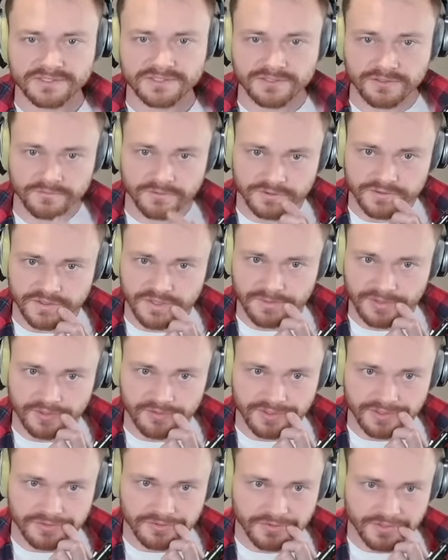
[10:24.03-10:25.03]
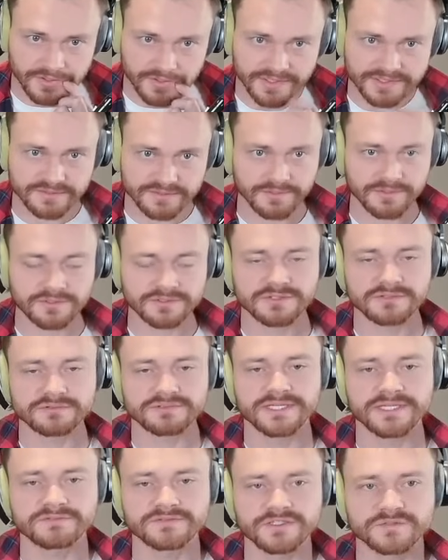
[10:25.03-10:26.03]
Sunfall's going to be critical here as opposed to
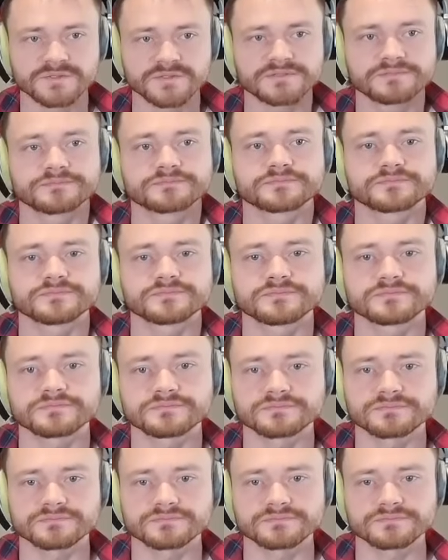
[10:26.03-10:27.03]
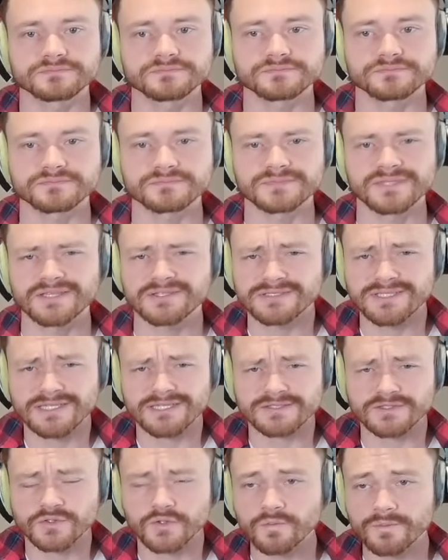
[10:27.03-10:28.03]
Day of Judgment. There's
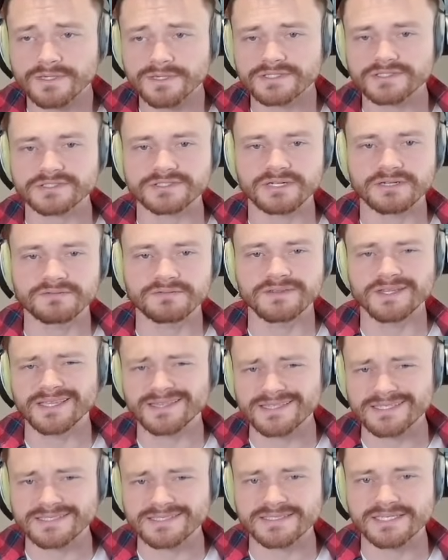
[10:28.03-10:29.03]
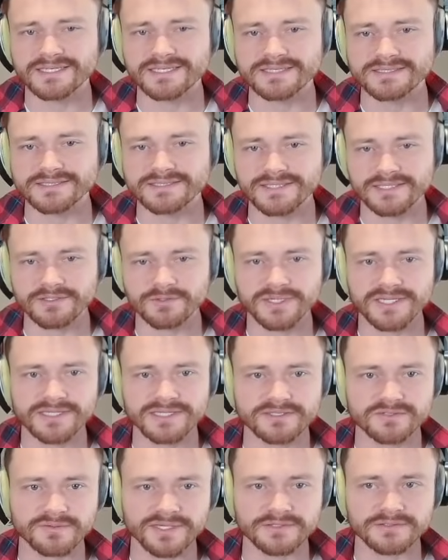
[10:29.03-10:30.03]
not too much of like this deck in standard, but it
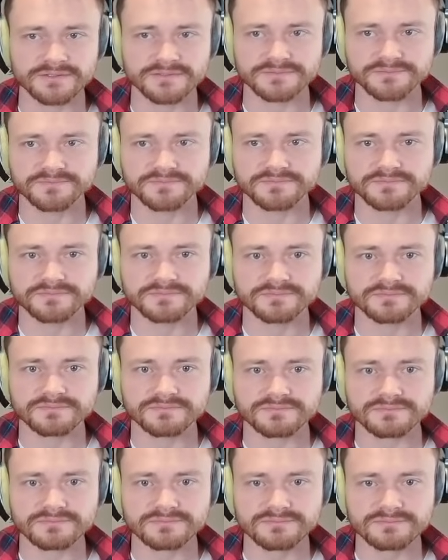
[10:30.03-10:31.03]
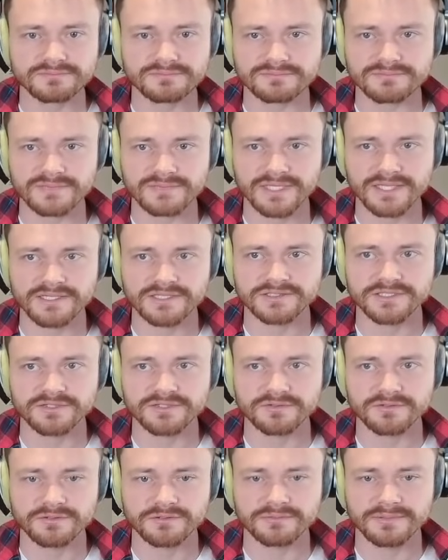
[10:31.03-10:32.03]
is around. And in
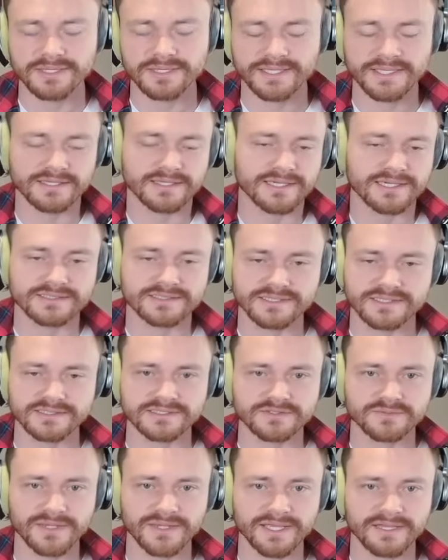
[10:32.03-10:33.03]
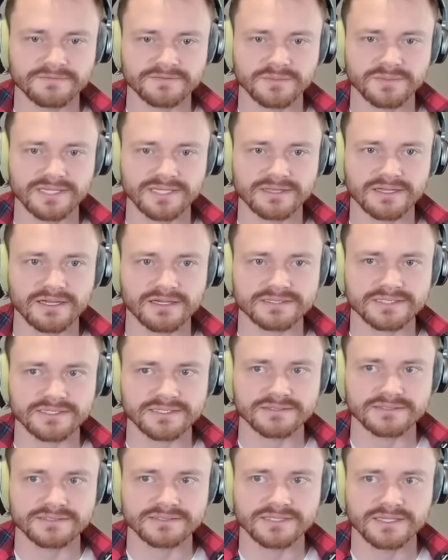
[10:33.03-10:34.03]
general, yeah, like I said, since we have so many
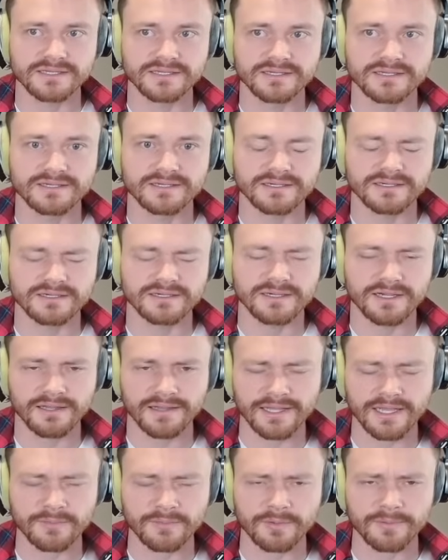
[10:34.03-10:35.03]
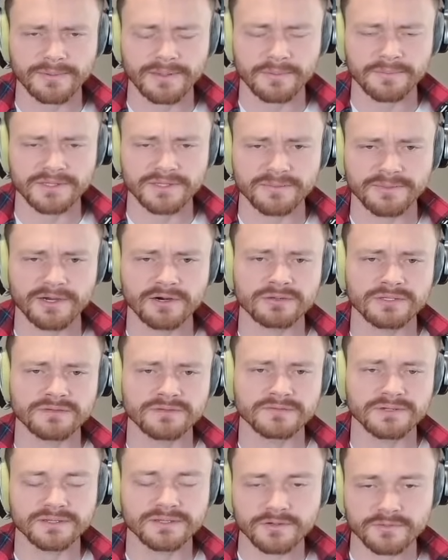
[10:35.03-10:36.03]
lockdowns, I like up in the power
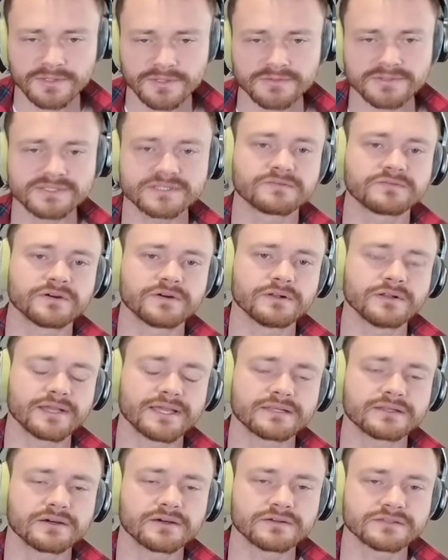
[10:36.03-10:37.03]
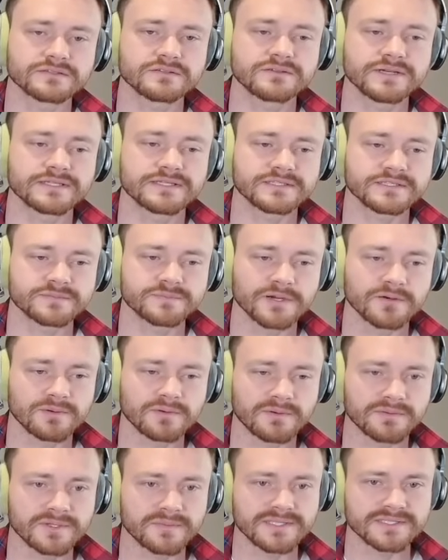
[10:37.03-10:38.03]
level a little bit with Sunfall, and also it does pair
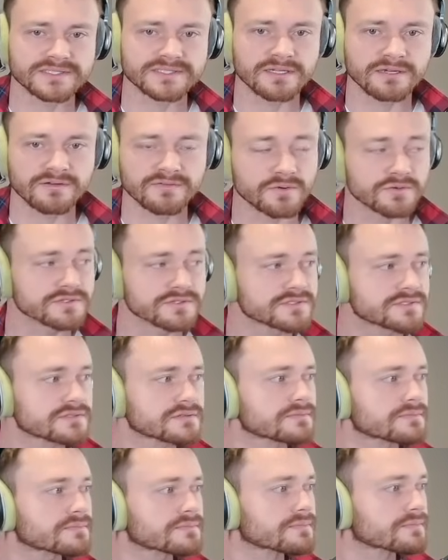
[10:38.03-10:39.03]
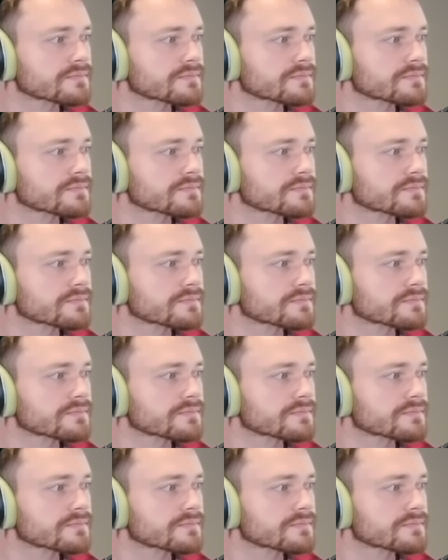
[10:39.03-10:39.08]
well with the Beanstalk, of course.